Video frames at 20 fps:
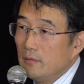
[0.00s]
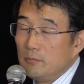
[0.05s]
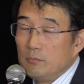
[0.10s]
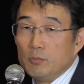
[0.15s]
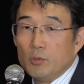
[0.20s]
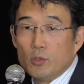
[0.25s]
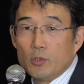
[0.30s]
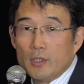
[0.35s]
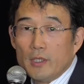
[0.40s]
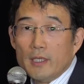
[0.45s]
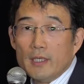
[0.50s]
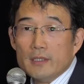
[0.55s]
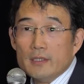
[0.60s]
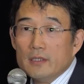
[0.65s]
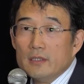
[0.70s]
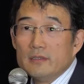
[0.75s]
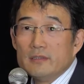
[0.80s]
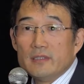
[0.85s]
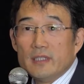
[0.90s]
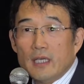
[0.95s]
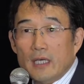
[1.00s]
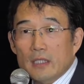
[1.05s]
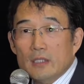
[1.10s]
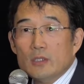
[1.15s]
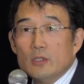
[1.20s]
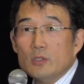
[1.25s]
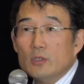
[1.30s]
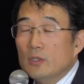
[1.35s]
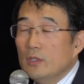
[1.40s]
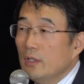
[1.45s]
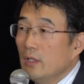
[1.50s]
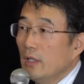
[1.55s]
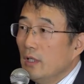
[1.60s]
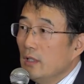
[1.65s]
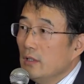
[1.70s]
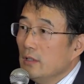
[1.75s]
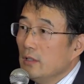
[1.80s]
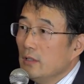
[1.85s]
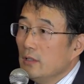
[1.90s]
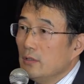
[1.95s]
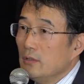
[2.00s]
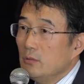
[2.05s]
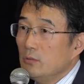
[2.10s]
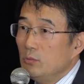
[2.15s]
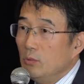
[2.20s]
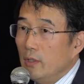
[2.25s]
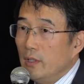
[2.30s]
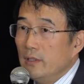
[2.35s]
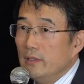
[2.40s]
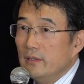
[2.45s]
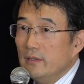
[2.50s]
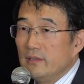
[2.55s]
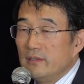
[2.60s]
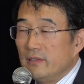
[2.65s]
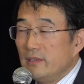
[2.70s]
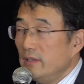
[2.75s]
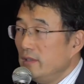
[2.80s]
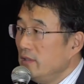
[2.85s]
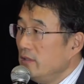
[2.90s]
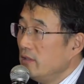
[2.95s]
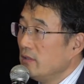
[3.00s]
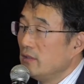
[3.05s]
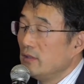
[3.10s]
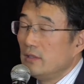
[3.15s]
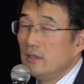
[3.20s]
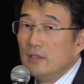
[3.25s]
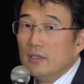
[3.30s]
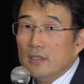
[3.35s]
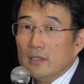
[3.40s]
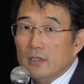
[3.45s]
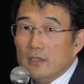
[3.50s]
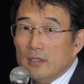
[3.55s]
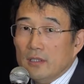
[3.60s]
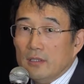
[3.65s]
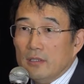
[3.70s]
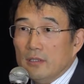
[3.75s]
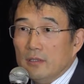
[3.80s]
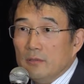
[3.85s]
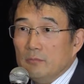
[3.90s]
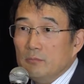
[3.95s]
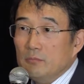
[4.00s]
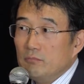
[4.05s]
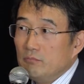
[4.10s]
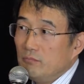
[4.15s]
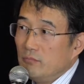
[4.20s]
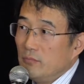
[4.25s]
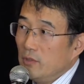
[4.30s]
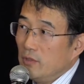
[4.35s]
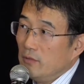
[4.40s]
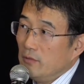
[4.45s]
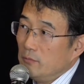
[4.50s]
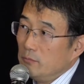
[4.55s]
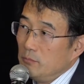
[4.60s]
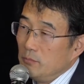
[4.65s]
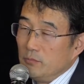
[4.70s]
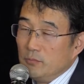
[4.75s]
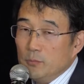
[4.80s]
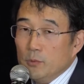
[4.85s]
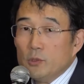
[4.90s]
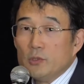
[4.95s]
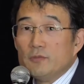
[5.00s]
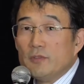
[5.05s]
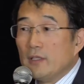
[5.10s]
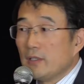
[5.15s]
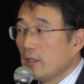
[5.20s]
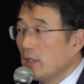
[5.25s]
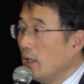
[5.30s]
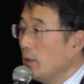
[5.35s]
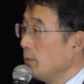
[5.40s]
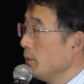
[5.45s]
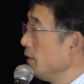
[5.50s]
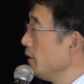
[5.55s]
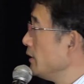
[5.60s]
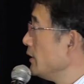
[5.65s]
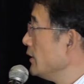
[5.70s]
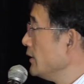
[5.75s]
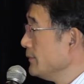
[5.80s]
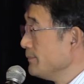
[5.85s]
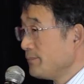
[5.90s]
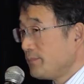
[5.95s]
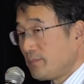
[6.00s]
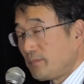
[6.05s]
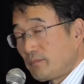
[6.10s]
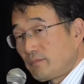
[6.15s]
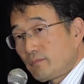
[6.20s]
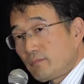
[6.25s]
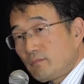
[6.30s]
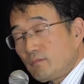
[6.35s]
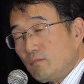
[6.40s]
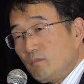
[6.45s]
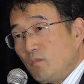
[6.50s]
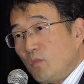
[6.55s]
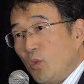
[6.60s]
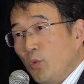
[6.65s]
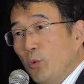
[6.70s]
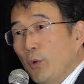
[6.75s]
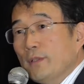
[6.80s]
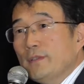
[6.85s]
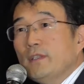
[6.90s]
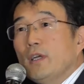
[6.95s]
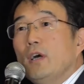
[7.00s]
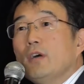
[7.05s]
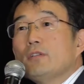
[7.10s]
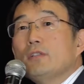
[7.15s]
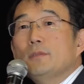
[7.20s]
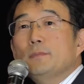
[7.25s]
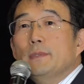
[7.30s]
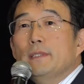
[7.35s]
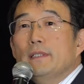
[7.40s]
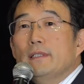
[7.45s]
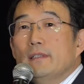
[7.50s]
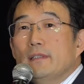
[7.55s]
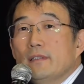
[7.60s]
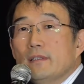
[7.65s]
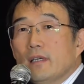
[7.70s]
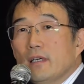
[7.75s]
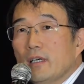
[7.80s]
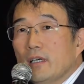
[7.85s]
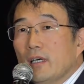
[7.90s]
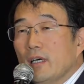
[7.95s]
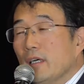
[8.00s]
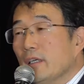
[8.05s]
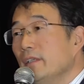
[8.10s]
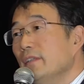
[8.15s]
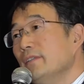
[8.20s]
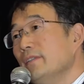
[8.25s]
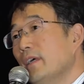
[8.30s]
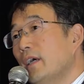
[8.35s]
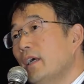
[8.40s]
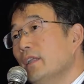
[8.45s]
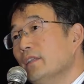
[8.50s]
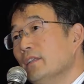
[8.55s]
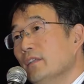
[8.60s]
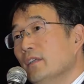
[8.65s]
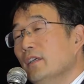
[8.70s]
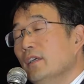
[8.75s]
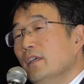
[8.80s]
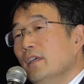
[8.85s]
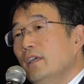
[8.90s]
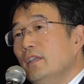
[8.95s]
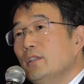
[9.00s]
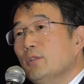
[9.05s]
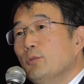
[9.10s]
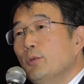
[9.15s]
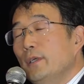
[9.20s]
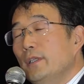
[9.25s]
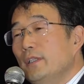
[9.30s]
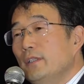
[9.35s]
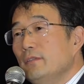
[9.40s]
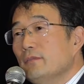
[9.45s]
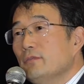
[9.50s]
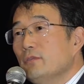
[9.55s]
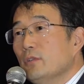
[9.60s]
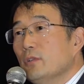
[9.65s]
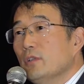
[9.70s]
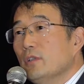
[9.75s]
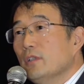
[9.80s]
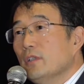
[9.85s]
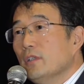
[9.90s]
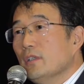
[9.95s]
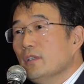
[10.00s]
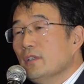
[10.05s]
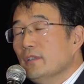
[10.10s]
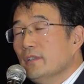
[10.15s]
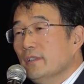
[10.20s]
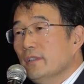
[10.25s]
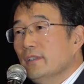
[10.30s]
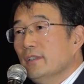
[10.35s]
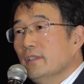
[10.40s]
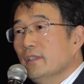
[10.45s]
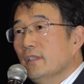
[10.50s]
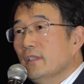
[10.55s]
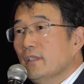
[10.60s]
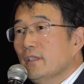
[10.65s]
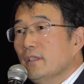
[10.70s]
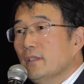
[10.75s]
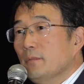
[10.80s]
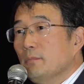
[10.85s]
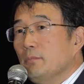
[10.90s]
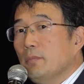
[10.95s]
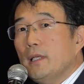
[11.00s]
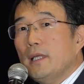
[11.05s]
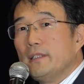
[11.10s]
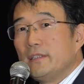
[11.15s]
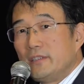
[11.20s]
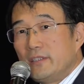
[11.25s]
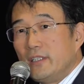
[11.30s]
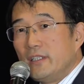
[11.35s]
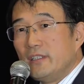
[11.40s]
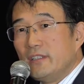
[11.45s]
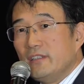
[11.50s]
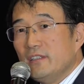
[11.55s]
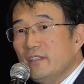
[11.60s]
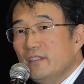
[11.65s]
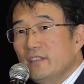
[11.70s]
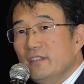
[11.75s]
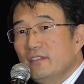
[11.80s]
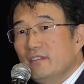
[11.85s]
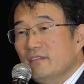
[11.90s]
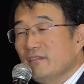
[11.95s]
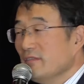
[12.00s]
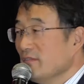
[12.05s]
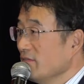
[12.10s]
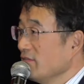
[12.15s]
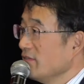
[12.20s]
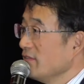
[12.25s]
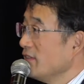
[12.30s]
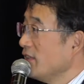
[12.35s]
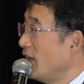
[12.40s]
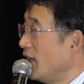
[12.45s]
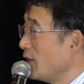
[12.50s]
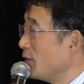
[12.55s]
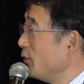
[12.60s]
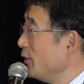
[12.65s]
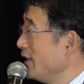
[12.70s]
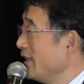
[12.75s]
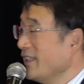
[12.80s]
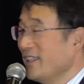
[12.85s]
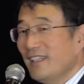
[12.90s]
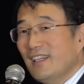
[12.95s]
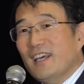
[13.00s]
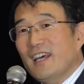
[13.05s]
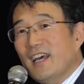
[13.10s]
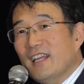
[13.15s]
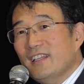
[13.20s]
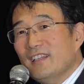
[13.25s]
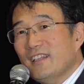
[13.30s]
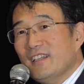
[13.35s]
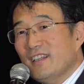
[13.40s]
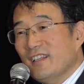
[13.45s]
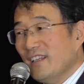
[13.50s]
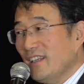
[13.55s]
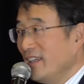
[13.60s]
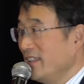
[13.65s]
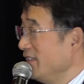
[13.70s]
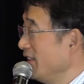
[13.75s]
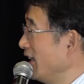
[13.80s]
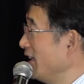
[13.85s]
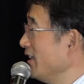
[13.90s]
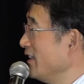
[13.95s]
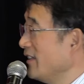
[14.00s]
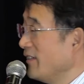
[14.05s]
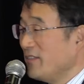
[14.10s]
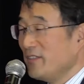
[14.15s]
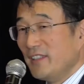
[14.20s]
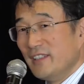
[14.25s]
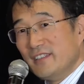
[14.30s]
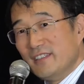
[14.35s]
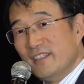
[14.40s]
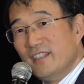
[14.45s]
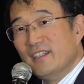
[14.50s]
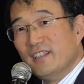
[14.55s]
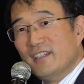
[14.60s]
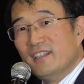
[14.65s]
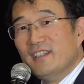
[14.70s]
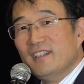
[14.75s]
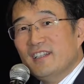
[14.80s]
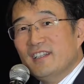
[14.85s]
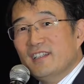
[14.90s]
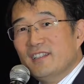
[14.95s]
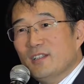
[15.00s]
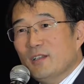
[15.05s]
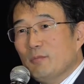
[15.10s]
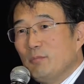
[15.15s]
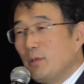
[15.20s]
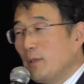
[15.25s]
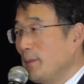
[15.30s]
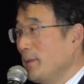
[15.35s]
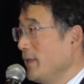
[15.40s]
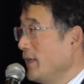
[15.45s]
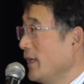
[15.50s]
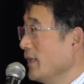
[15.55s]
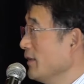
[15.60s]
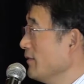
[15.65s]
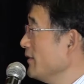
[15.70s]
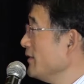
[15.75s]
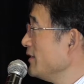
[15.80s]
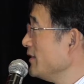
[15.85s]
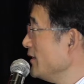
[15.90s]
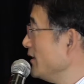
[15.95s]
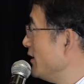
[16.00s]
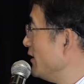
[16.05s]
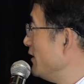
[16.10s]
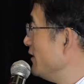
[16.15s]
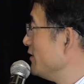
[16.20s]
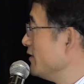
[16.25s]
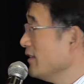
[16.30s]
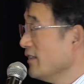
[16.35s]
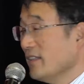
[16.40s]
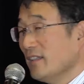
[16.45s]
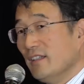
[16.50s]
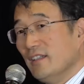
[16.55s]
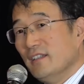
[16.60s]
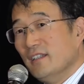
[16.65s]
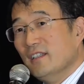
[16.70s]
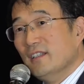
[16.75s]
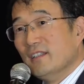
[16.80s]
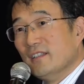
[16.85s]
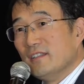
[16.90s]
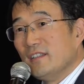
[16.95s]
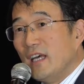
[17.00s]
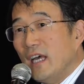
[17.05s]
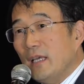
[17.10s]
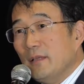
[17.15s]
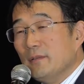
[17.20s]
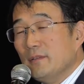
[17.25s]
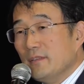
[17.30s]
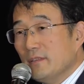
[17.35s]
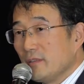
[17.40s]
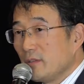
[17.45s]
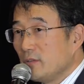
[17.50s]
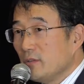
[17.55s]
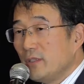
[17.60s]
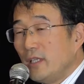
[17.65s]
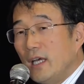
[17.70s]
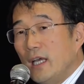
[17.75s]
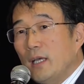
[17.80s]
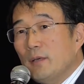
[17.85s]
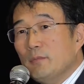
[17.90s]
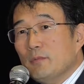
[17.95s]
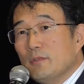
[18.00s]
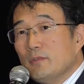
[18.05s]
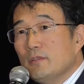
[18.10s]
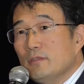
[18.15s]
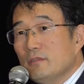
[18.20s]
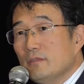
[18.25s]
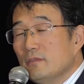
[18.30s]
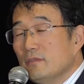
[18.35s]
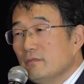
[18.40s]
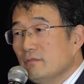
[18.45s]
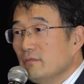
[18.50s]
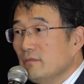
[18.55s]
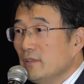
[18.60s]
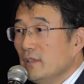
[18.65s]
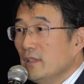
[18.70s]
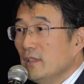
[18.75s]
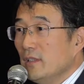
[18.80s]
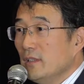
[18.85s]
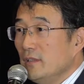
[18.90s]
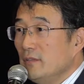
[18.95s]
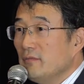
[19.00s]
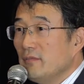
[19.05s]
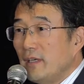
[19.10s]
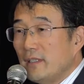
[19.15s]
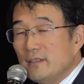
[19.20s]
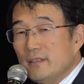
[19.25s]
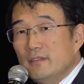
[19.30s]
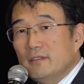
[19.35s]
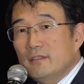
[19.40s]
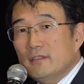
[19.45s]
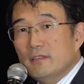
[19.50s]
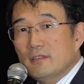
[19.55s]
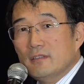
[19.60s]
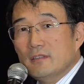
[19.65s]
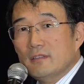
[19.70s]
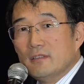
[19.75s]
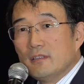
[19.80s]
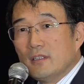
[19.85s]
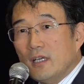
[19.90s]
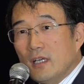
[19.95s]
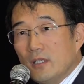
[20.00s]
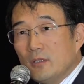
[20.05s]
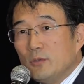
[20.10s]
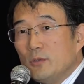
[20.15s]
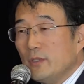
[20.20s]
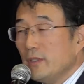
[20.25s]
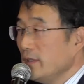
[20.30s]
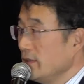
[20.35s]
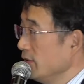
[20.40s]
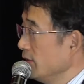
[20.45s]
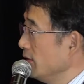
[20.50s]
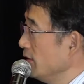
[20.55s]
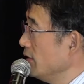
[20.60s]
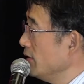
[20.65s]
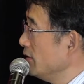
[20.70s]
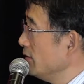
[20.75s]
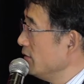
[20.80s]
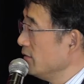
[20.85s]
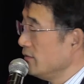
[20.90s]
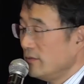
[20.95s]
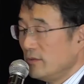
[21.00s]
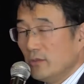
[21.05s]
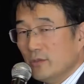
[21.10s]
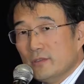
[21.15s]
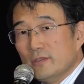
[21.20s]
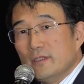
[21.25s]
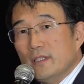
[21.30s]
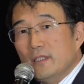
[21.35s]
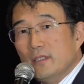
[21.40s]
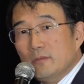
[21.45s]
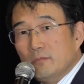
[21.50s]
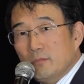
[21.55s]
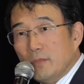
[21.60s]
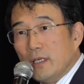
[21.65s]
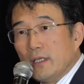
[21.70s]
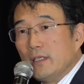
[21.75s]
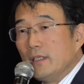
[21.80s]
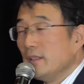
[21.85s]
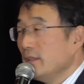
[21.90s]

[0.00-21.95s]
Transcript: Portland, Seattle, and one senior mutual fund company once talked to me. He said he's waiting for bloodshed in Calgary. And at the end of this year, so probably end of this year is the time. It's a good time to invest in Calgary, the real estate market.